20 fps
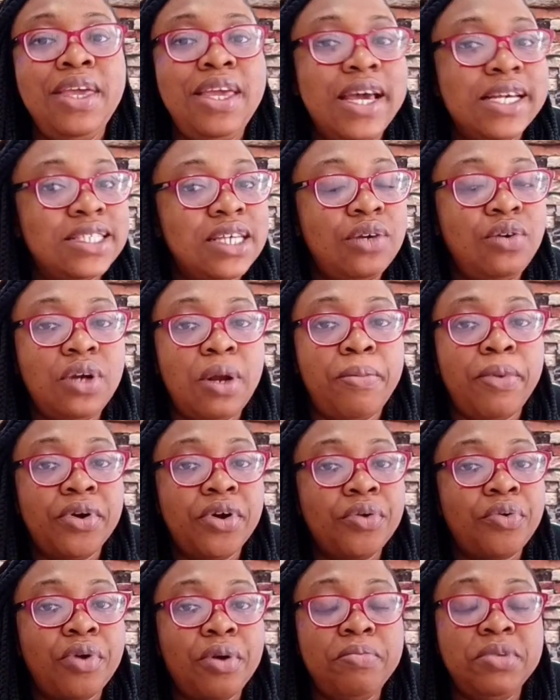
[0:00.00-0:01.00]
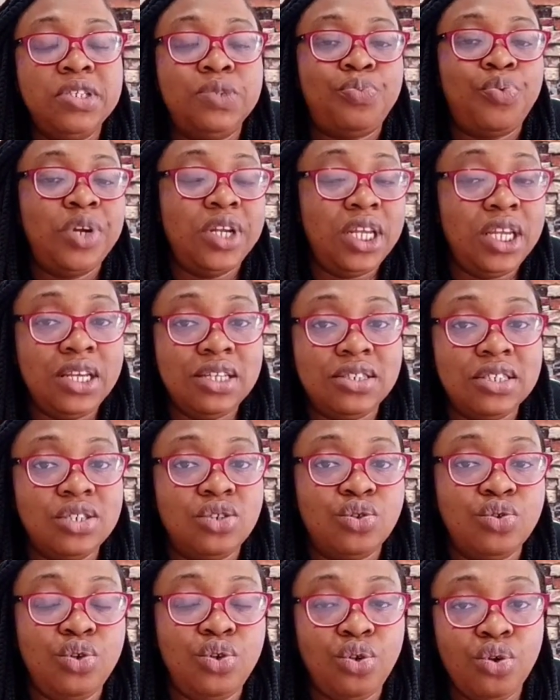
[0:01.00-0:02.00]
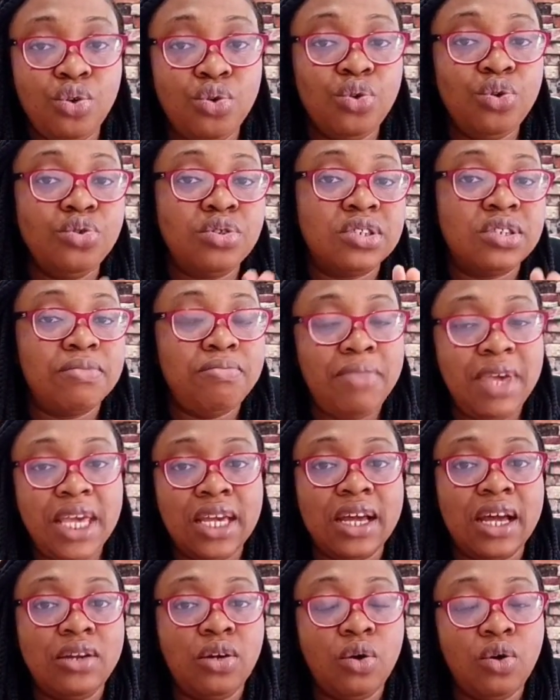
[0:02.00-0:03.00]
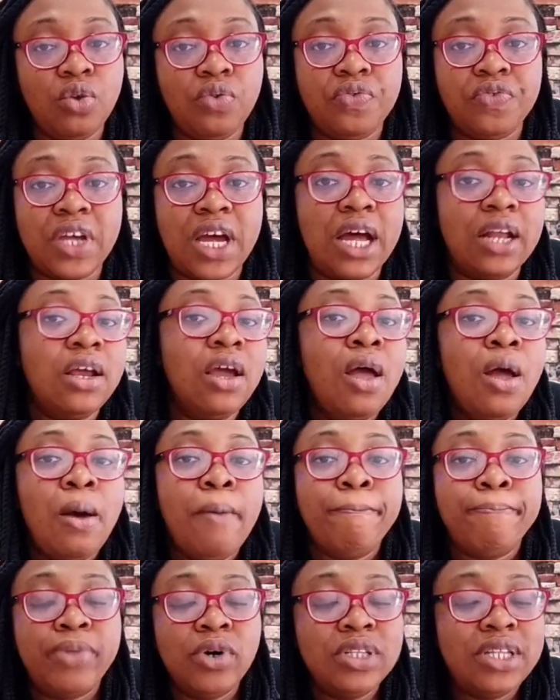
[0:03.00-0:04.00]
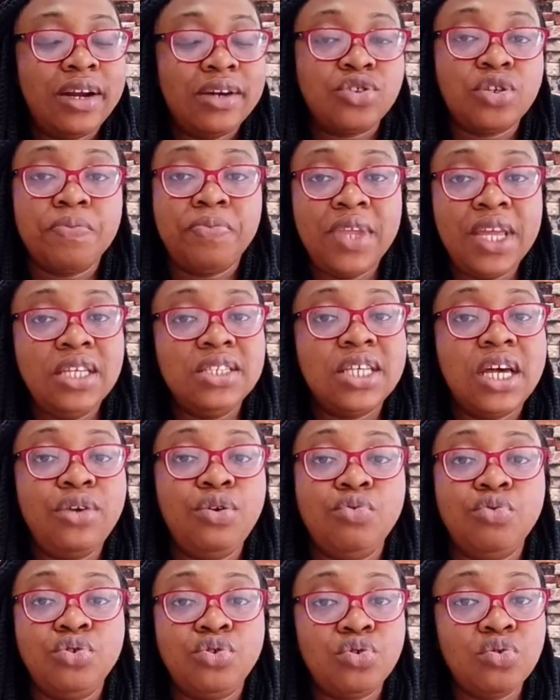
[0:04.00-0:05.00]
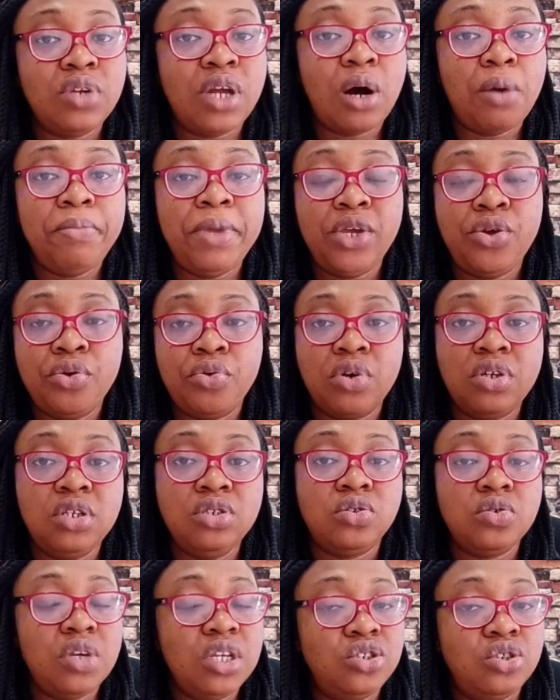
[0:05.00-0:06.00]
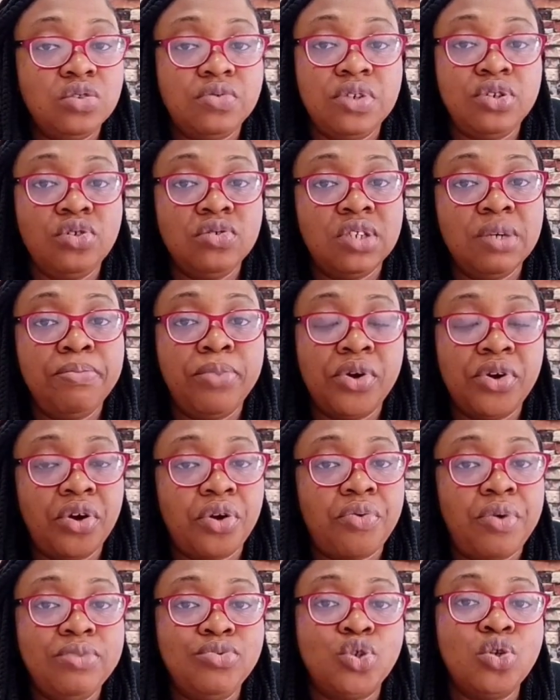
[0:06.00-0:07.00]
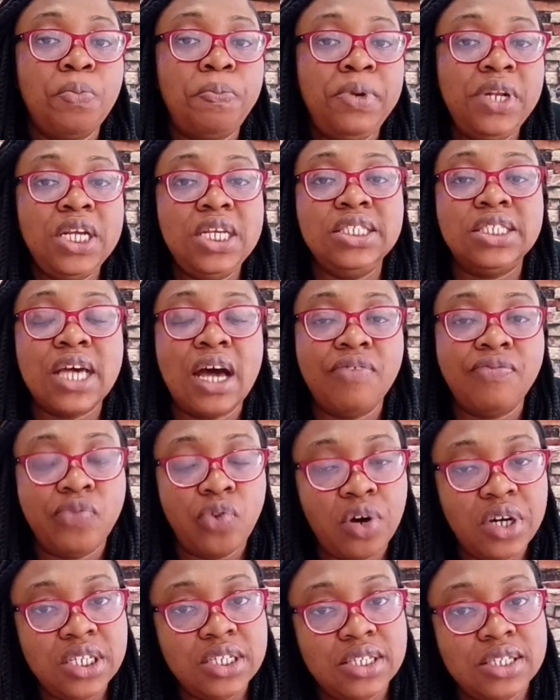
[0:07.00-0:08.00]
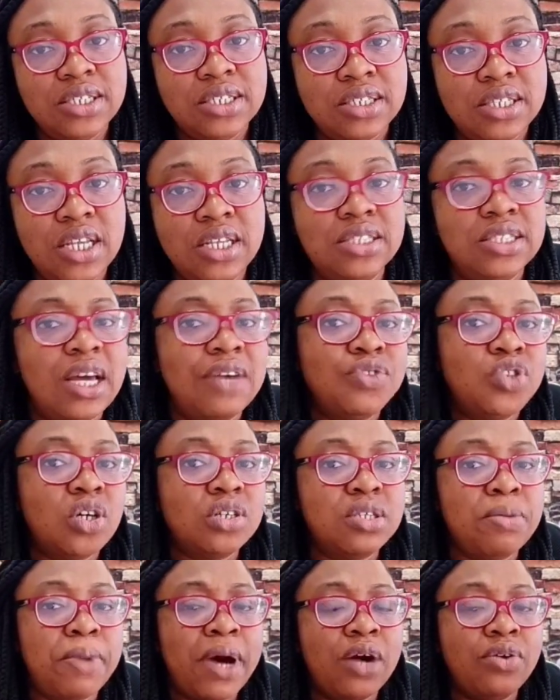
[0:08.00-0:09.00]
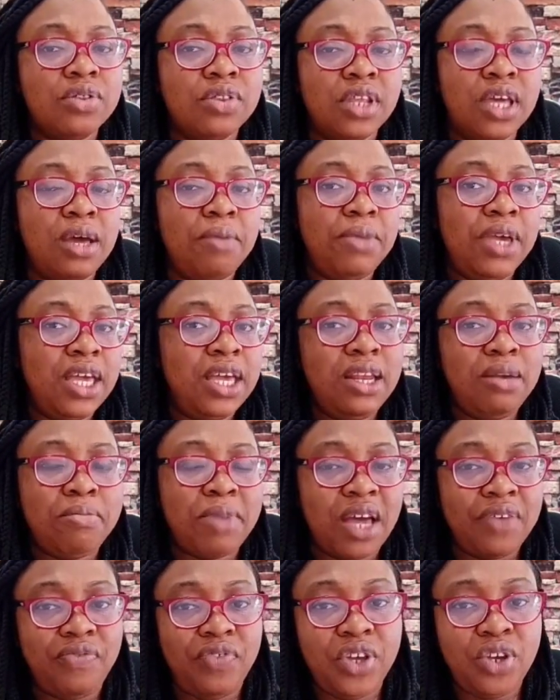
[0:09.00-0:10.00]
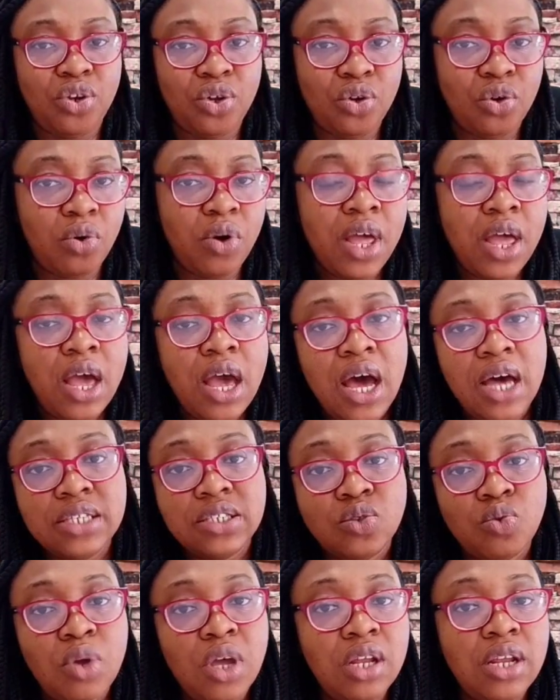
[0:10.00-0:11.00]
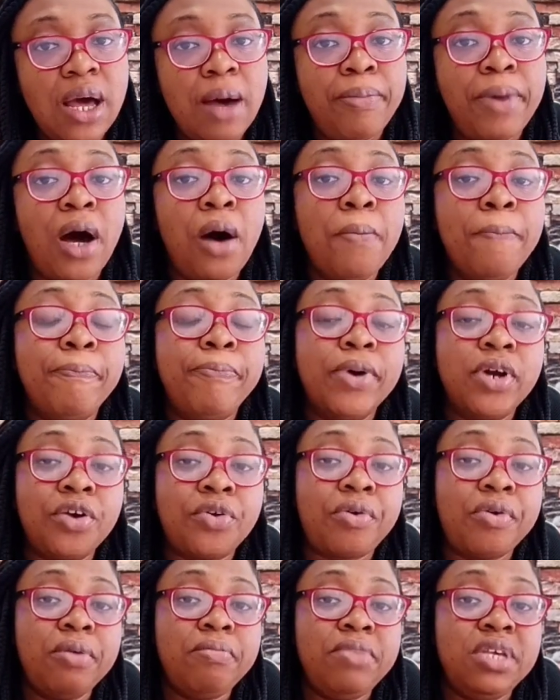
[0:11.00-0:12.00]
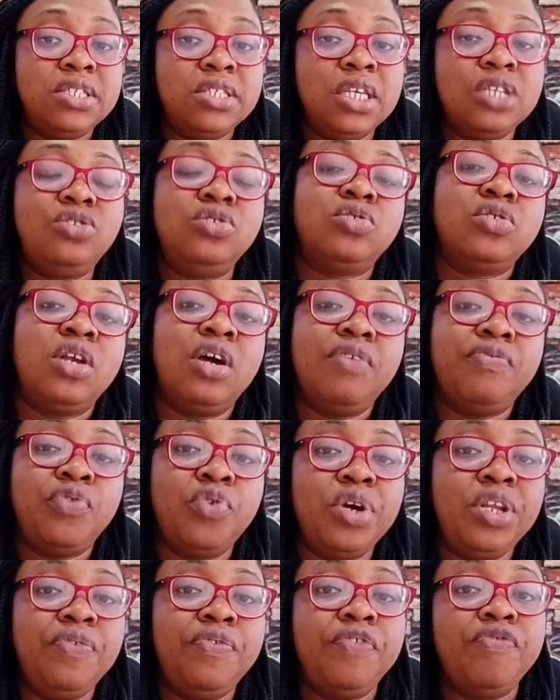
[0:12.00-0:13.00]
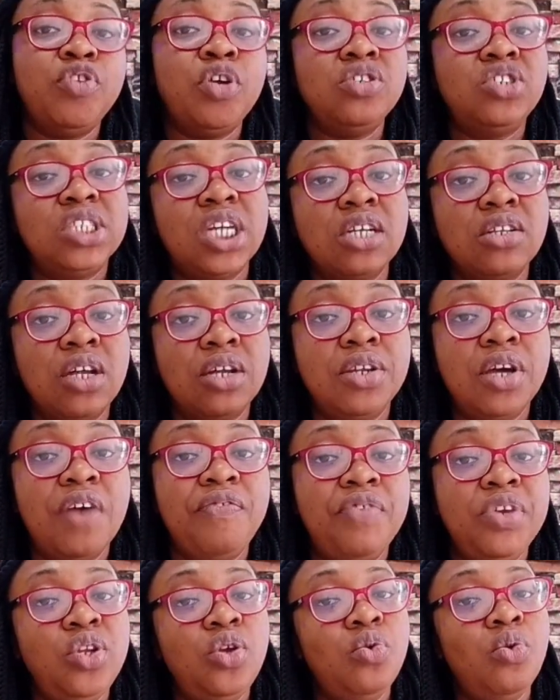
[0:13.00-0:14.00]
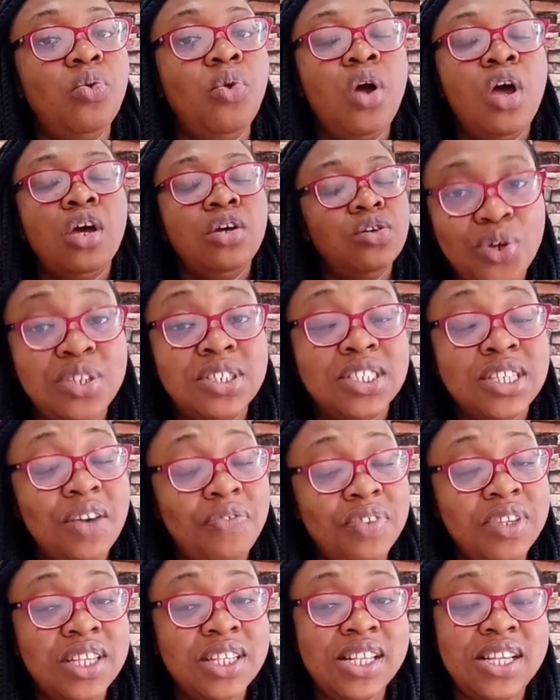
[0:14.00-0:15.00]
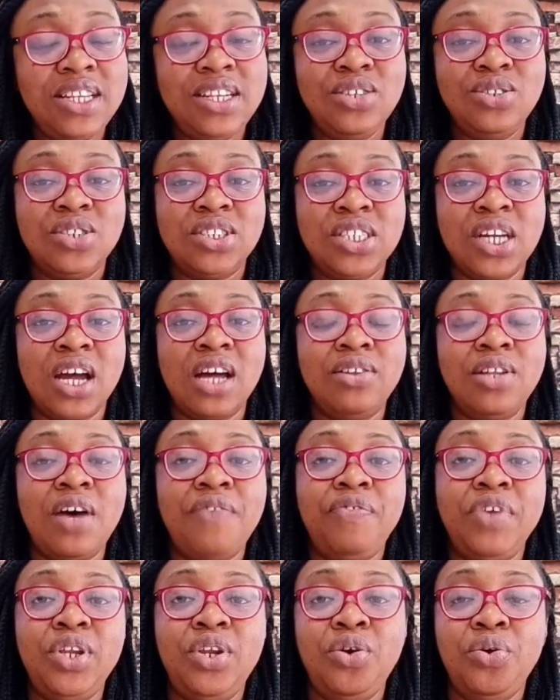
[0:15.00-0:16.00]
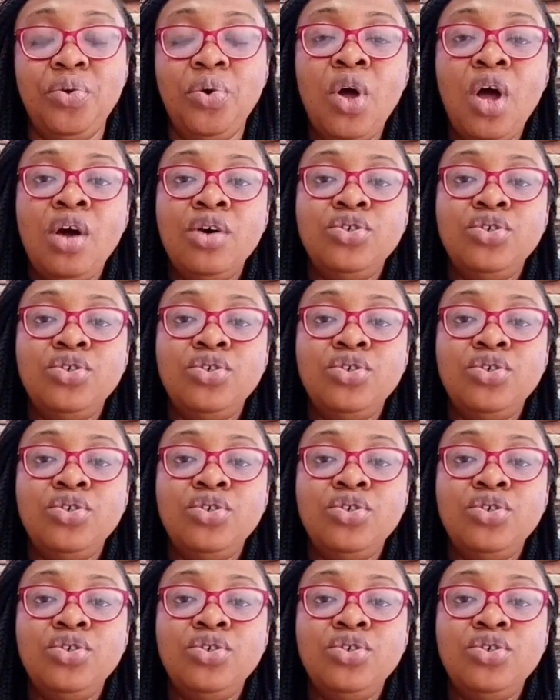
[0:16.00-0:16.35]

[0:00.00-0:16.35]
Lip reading: Yes, I know that buttercream is pretty easy to use, make, and all of that, but there are some things that you would do that will make you run into issues with using buttercream. So please avoid these things. I've talked about them in my video as well about buttercream mistakes you should avoid. If you've not checked out that video, you definitely need to check out that video.